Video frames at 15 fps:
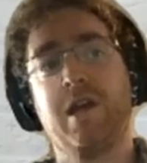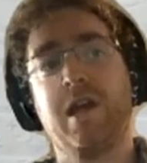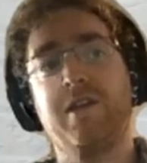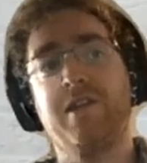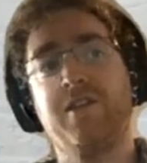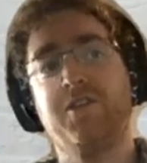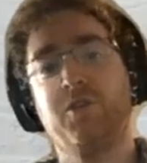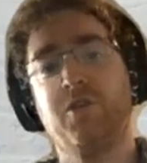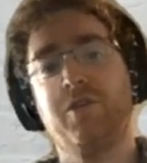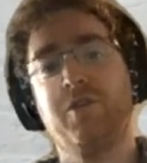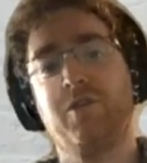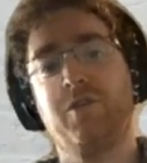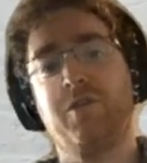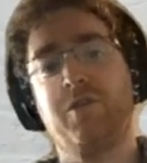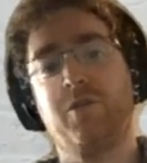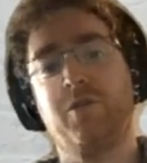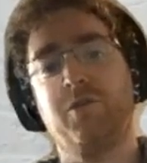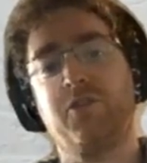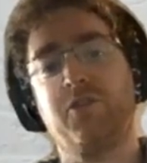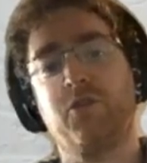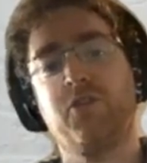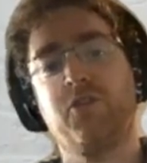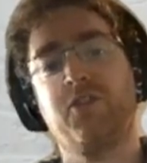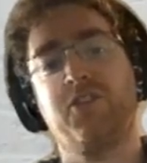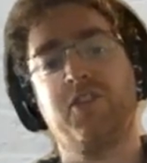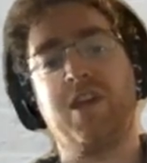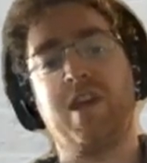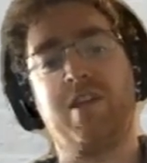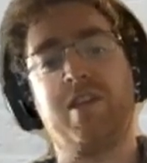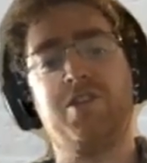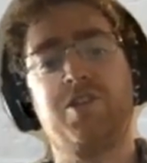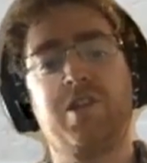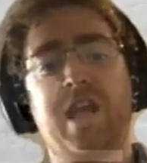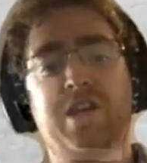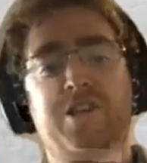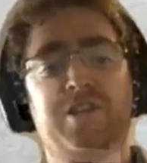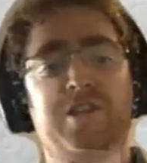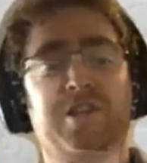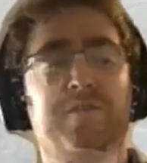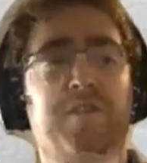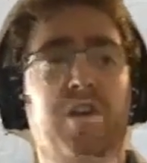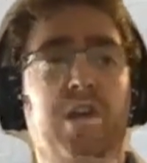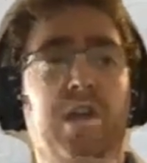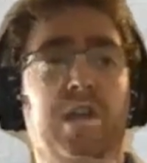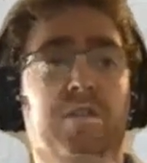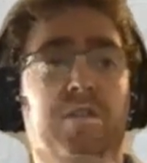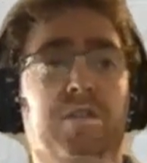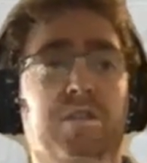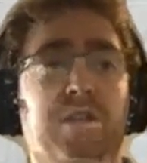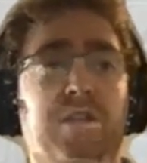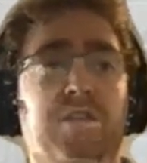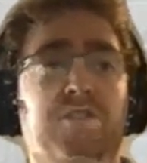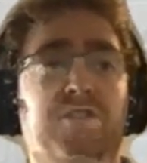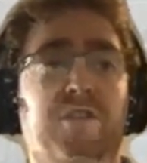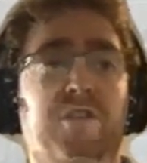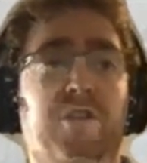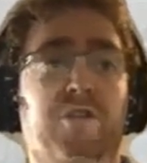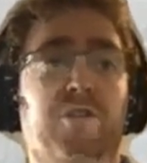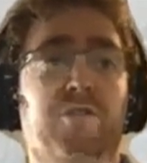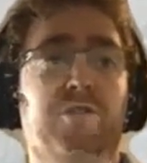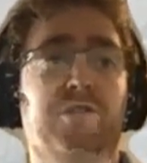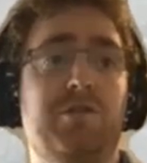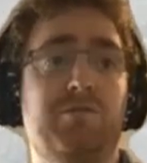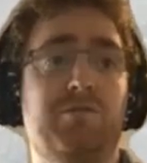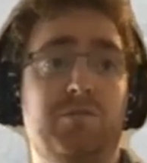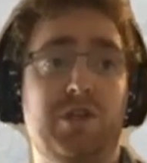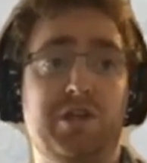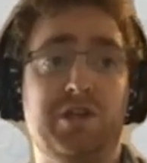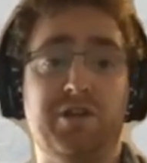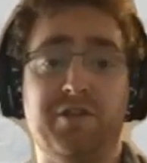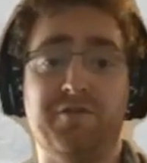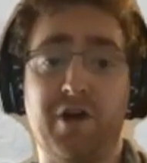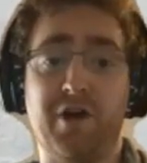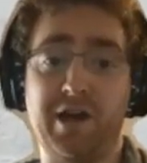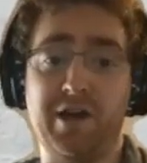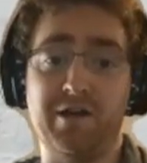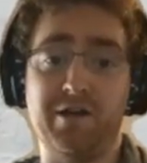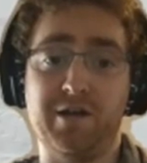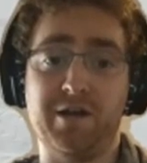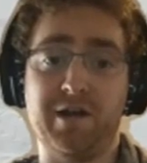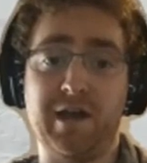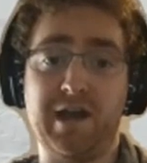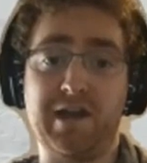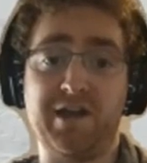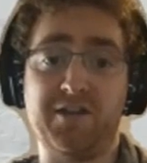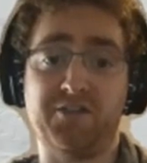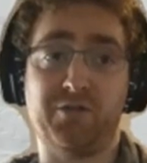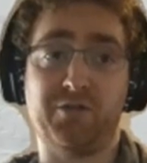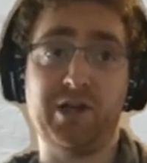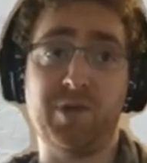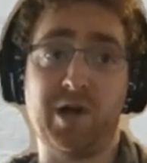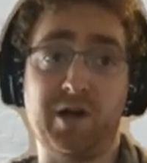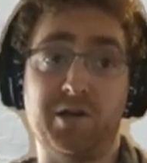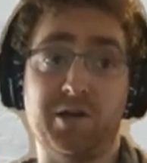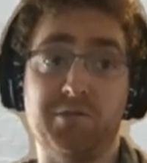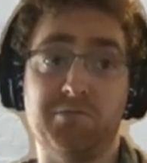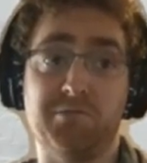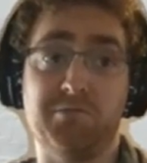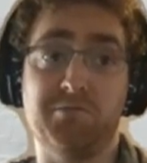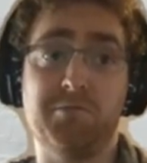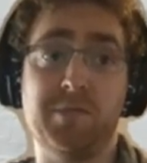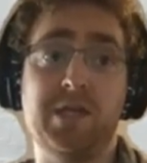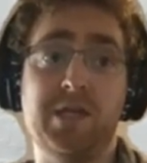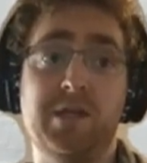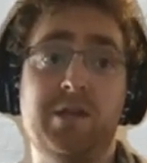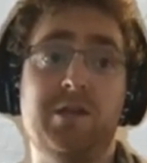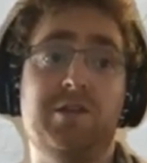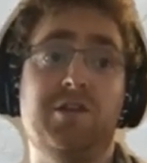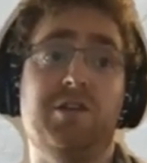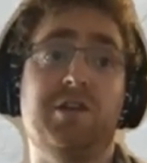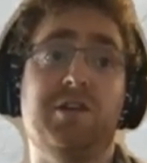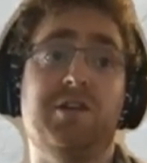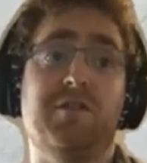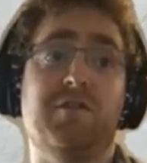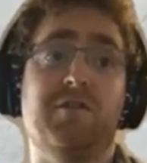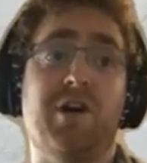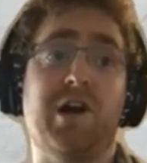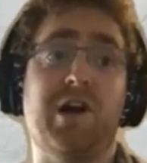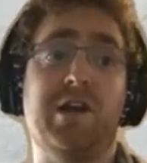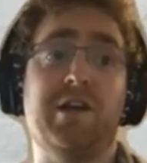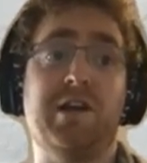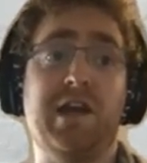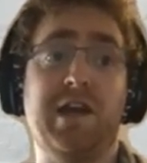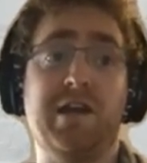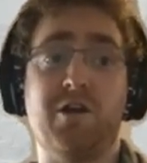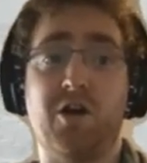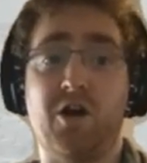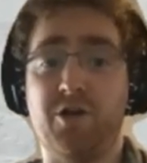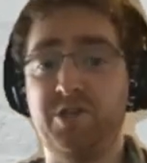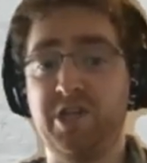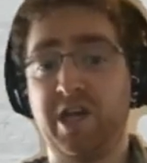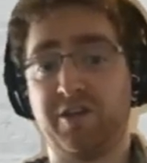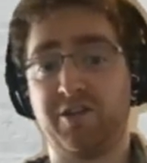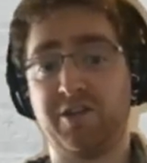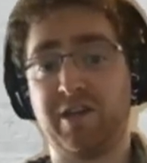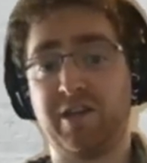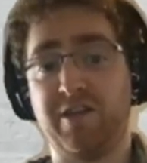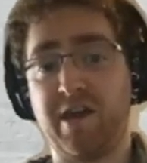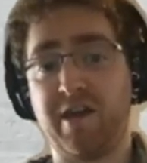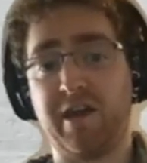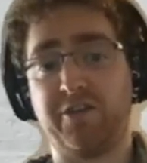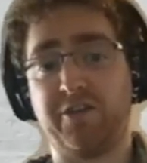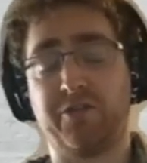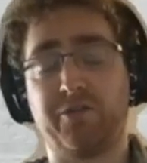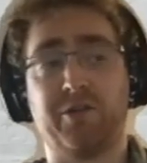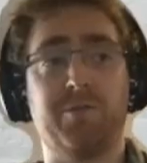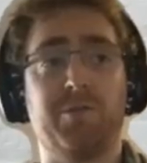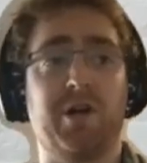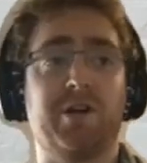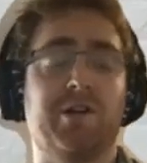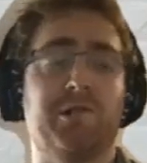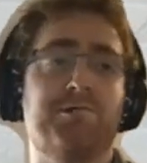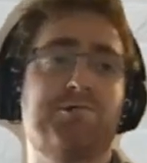And there's all the resources there that you can actually define. So you can define an S3 bucket. You can define an object in that S3 bucket.